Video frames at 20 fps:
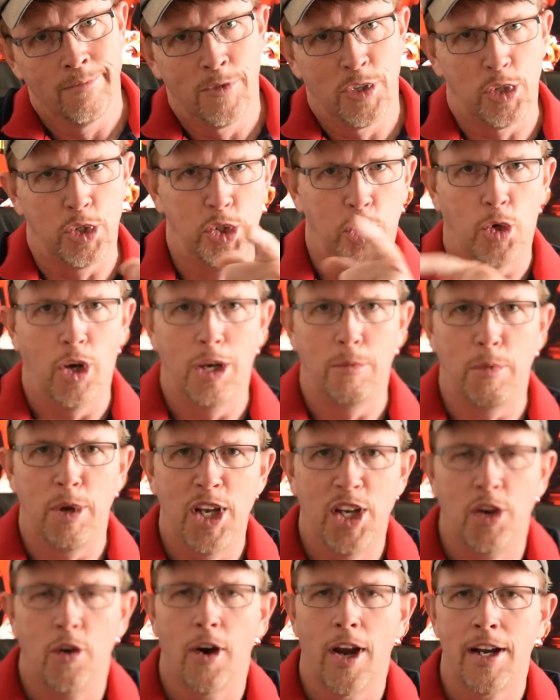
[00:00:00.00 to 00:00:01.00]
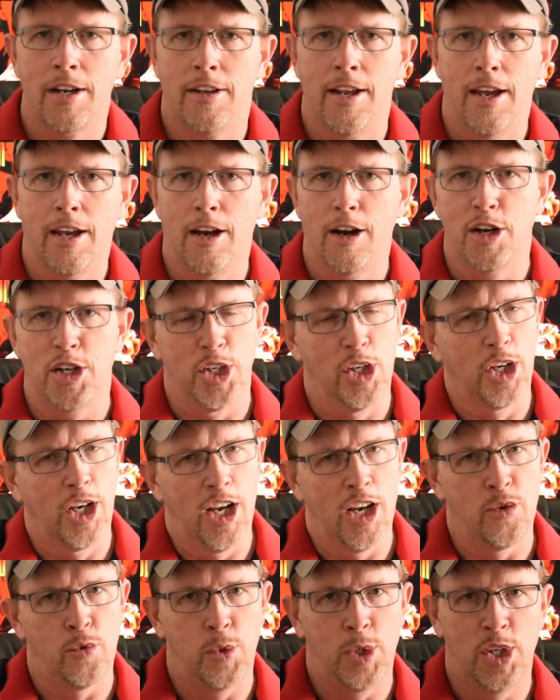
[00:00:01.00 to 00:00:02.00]
So join me, Greg Tech Gear
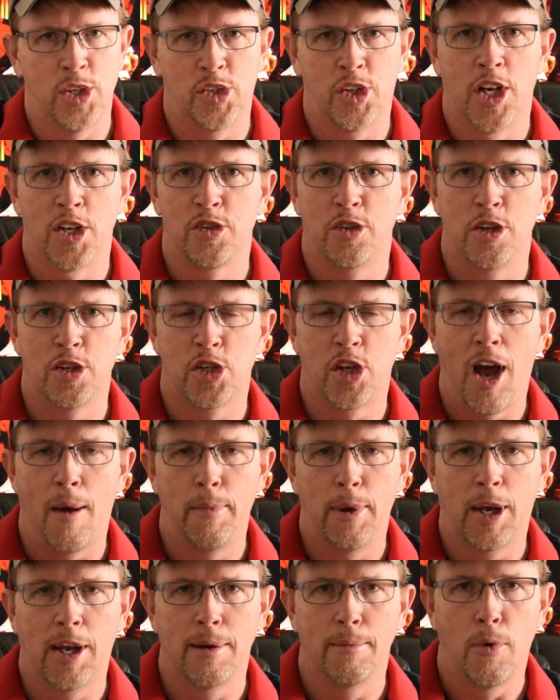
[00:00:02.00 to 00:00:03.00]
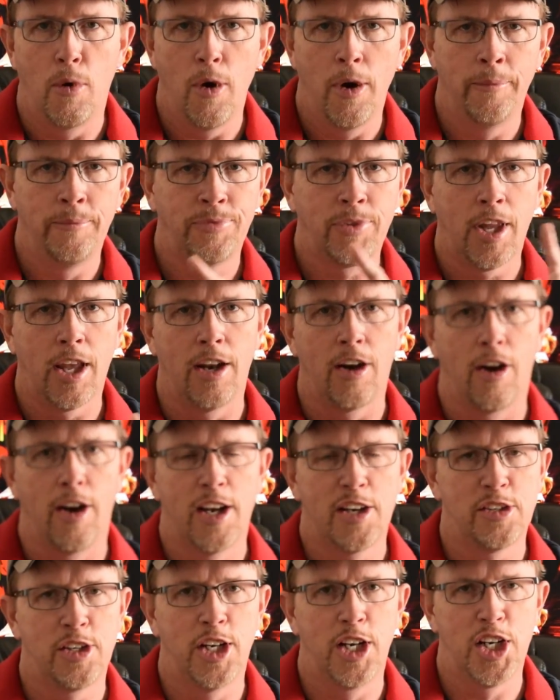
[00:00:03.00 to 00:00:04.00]
Junkie, as we discuss this topic and more in our
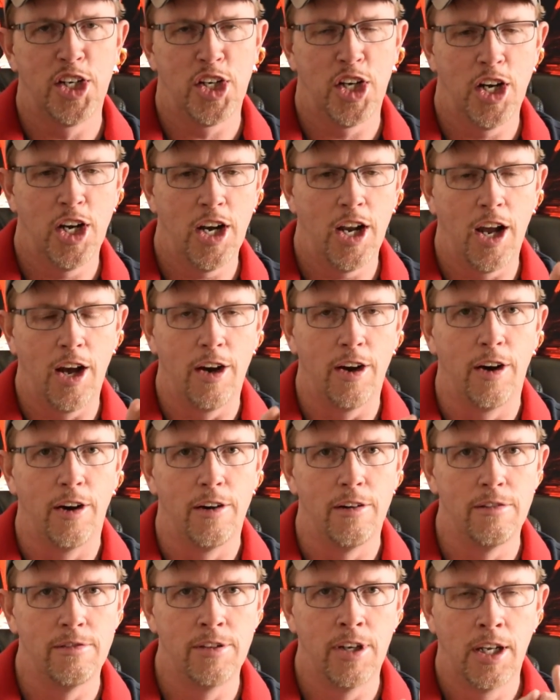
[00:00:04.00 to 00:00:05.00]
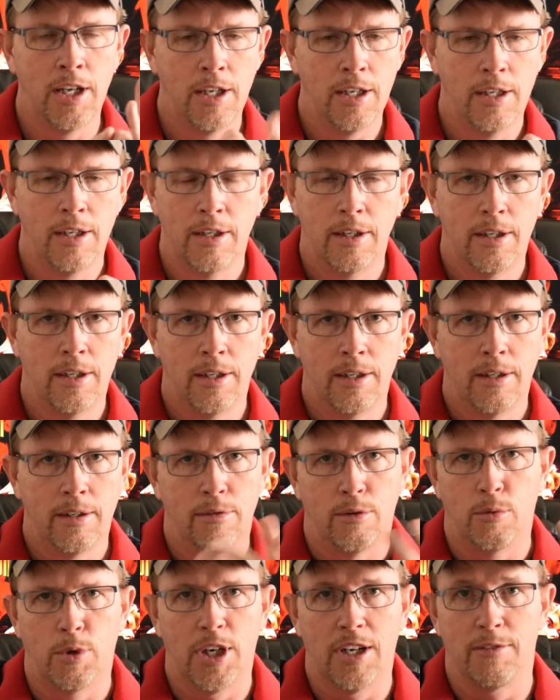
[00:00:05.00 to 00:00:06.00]
next edition of
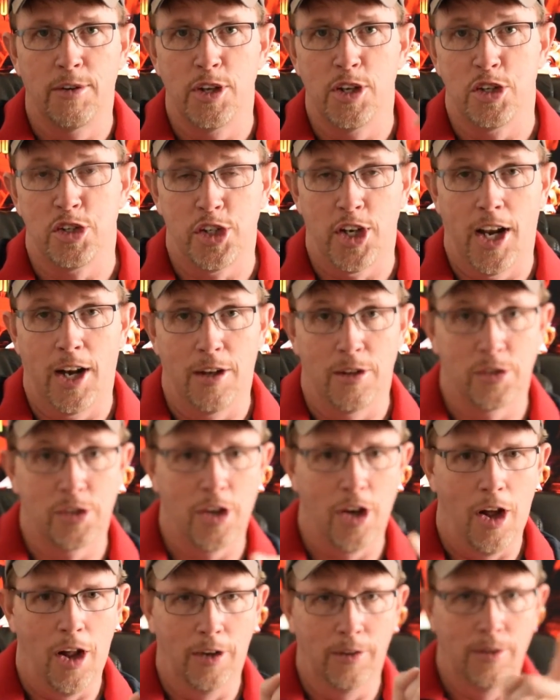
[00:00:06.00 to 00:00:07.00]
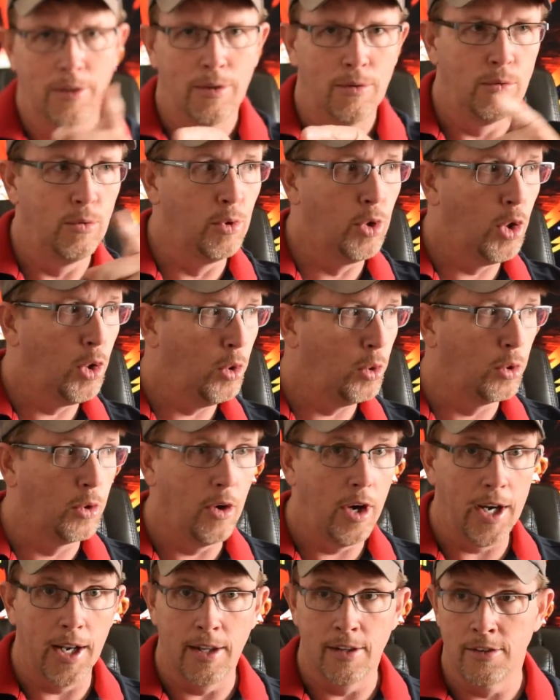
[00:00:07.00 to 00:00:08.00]
whatever this channel's called. Roll
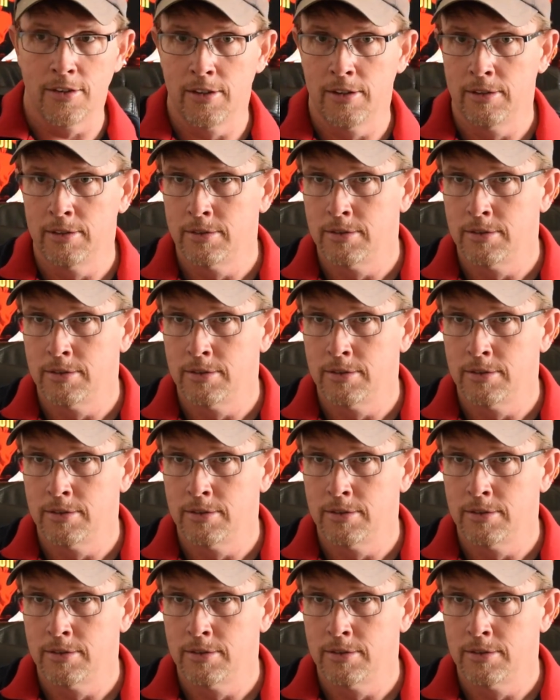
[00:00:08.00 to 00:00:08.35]
credits.